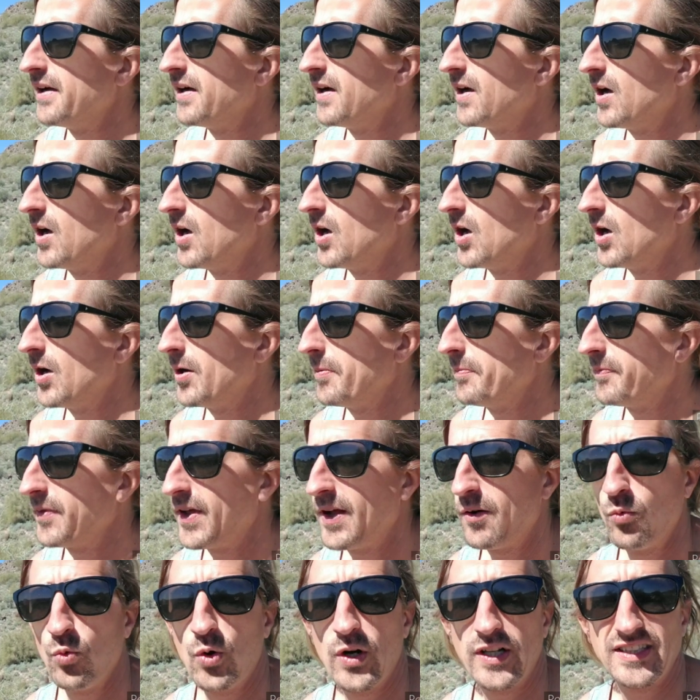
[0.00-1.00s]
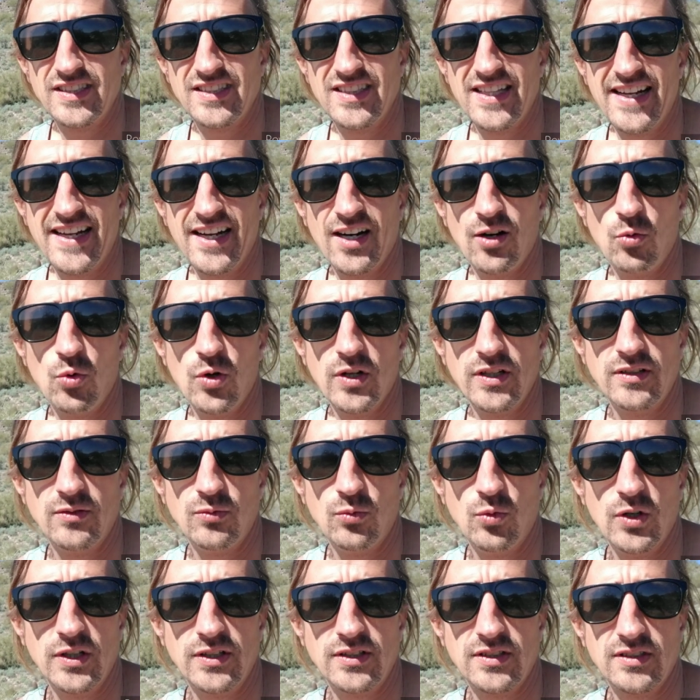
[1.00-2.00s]
um, and what's there, what
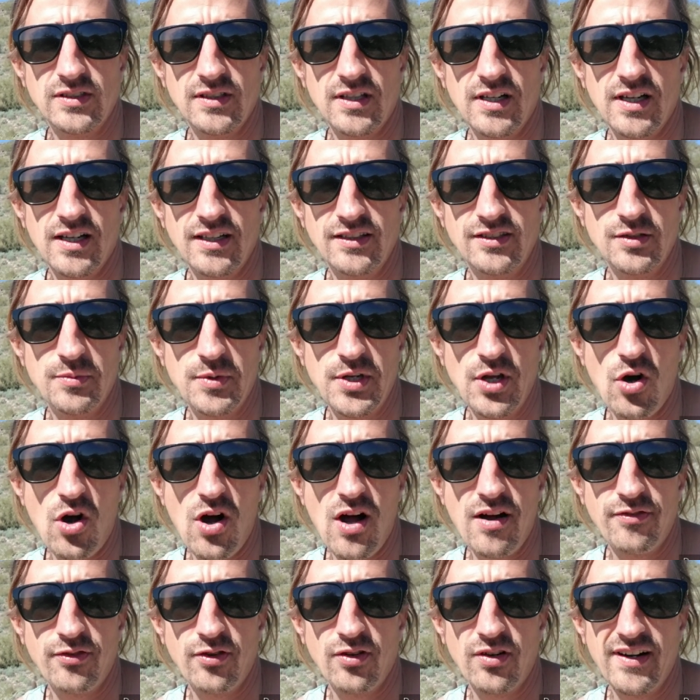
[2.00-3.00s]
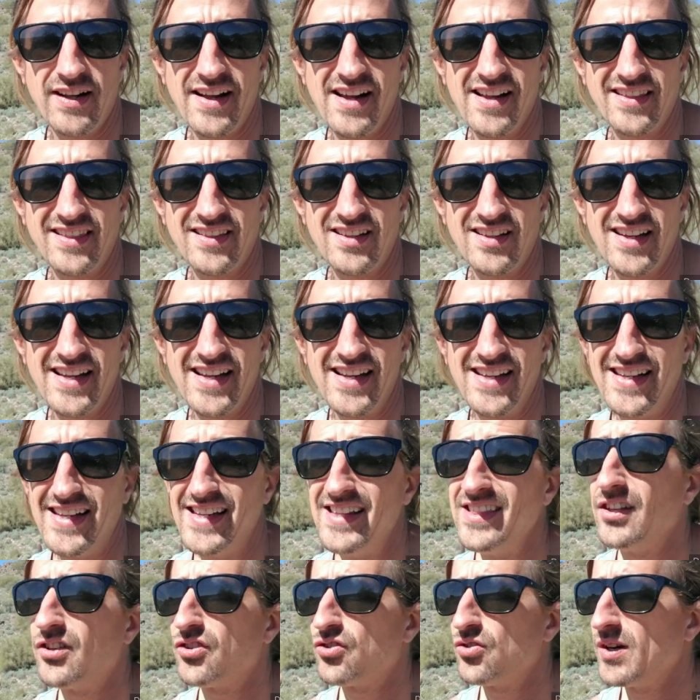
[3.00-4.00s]
what's uh, to be offered out the,
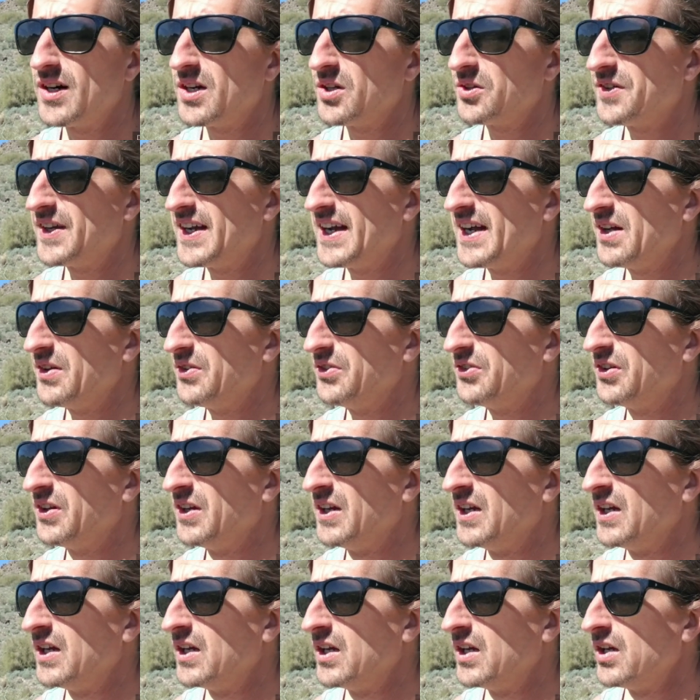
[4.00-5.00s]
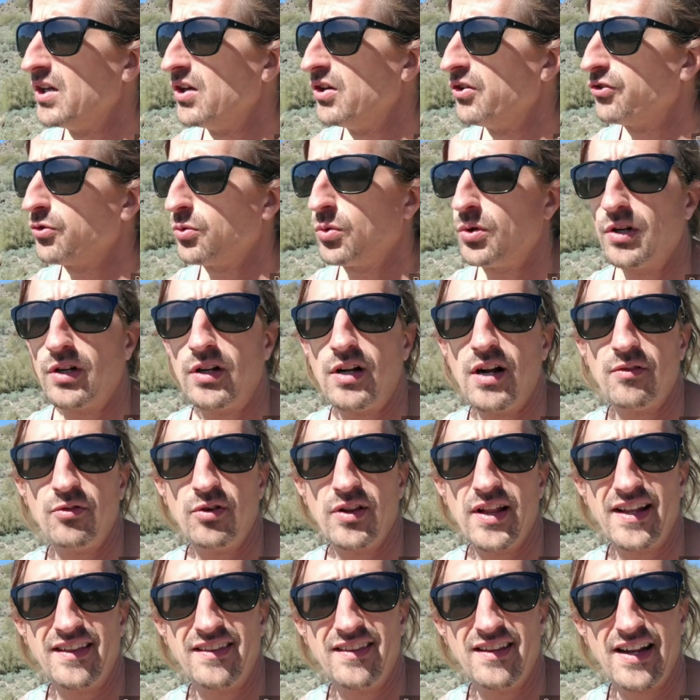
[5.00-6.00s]
in the trail towns. So we're going to
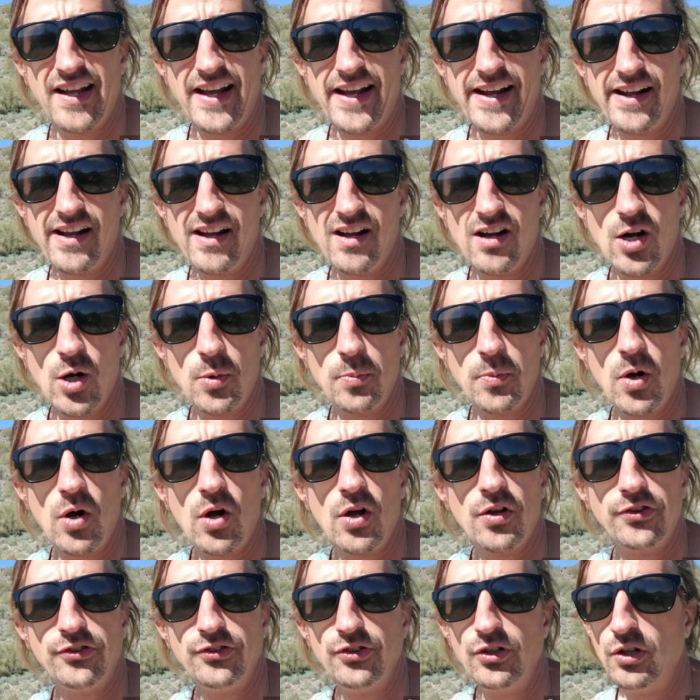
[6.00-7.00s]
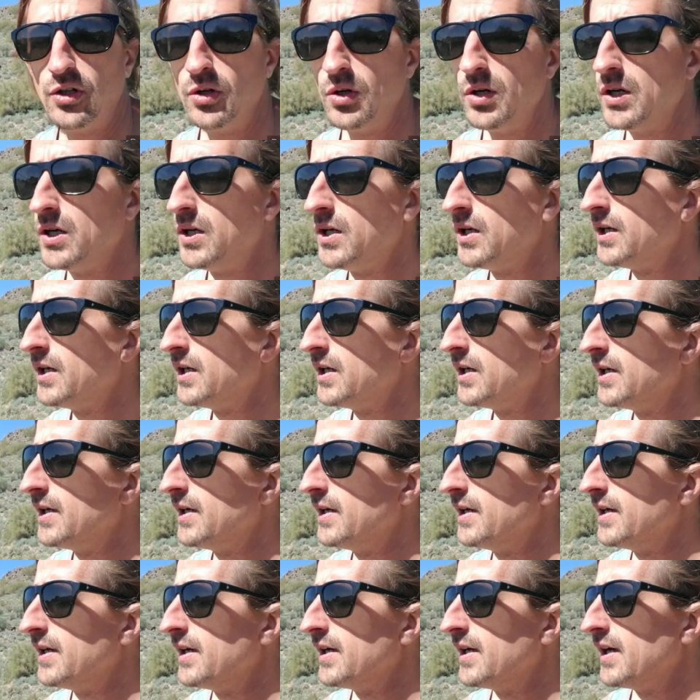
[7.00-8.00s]
cover that today. Um, also,
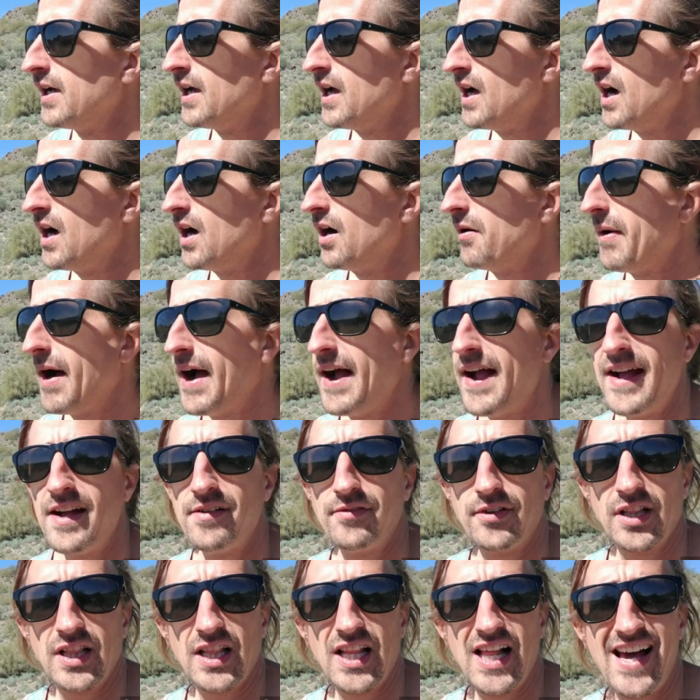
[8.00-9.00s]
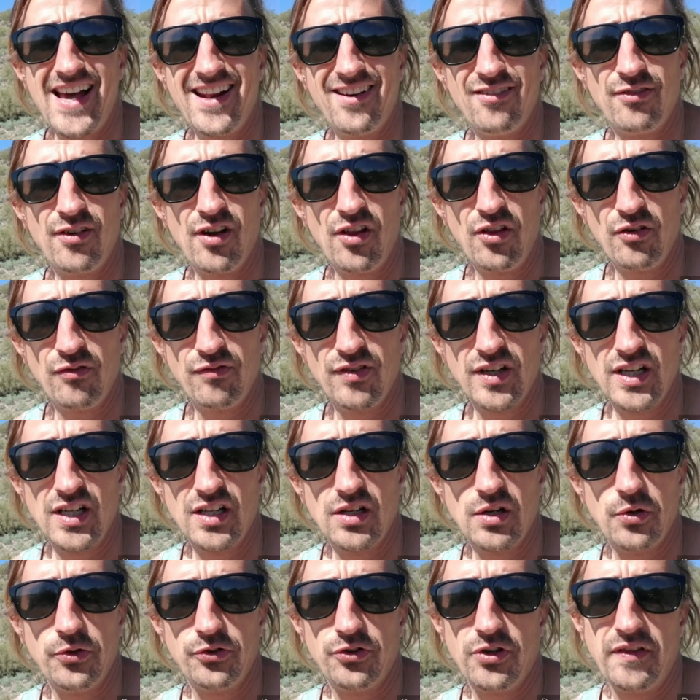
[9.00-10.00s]
um, I have a lot of other
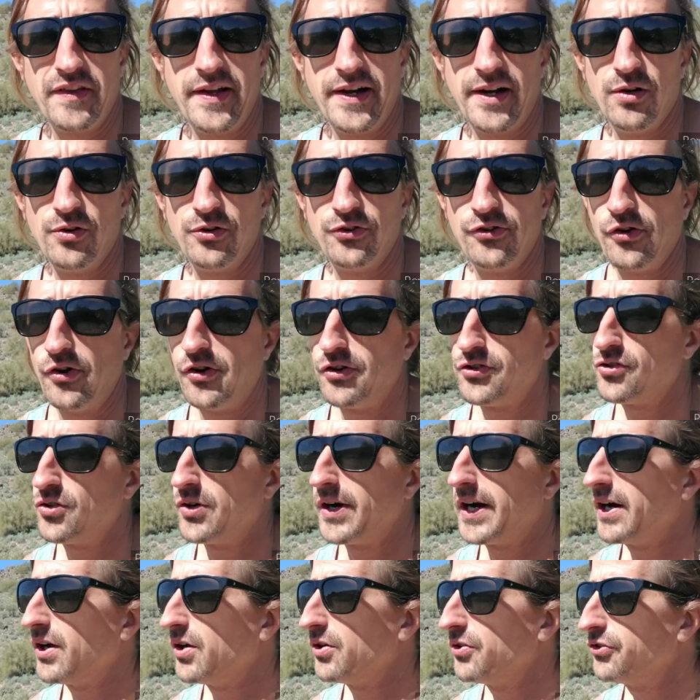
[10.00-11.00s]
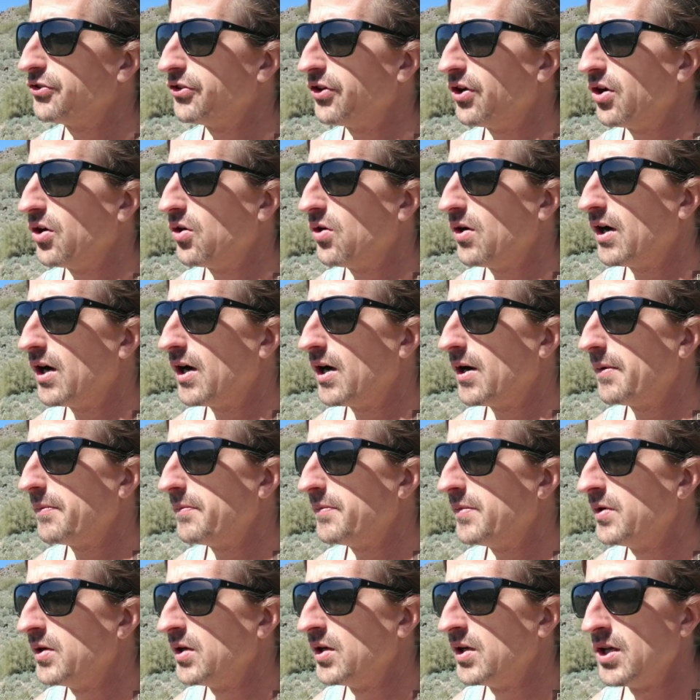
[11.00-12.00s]
videos on the Arizona Trail, so
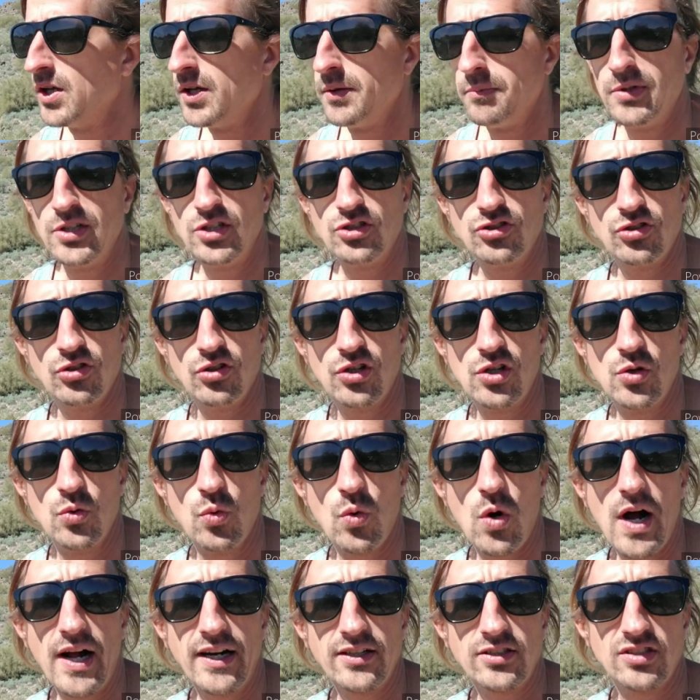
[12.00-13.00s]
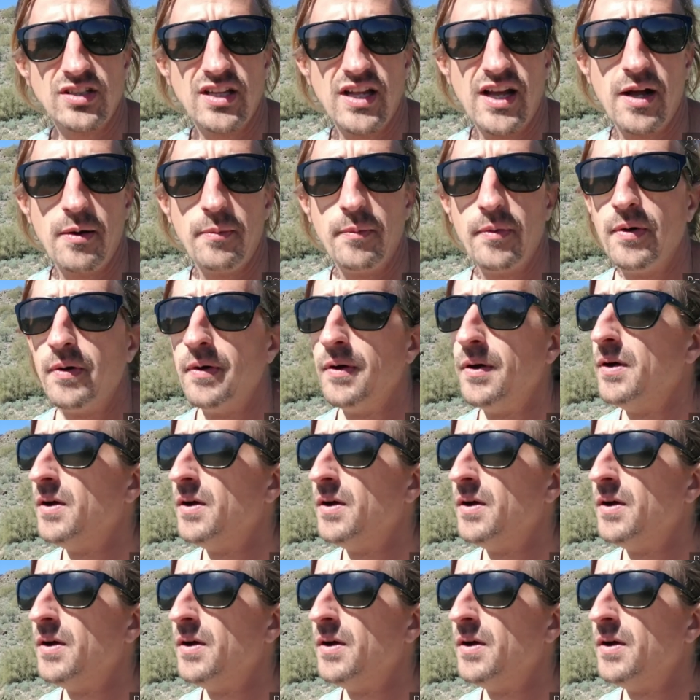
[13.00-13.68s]
um, be sure you watch them.